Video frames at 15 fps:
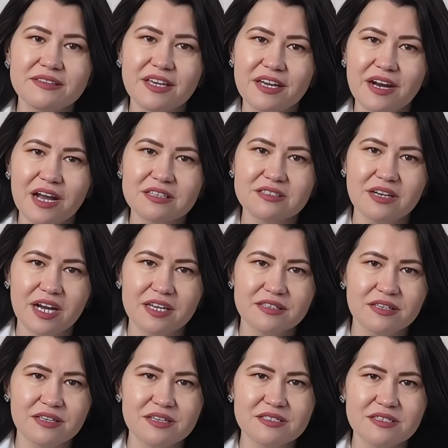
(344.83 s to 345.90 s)
tear
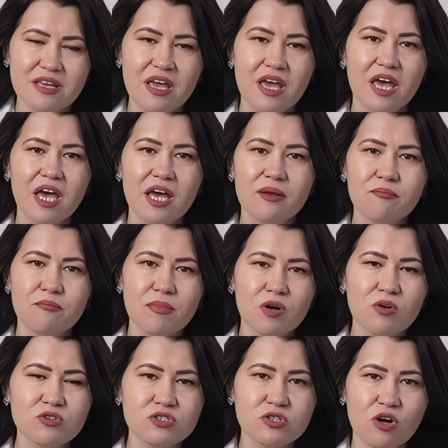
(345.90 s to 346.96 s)
arthritis and
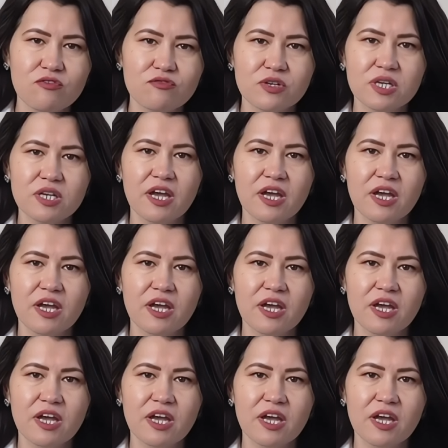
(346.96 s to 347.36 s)
most often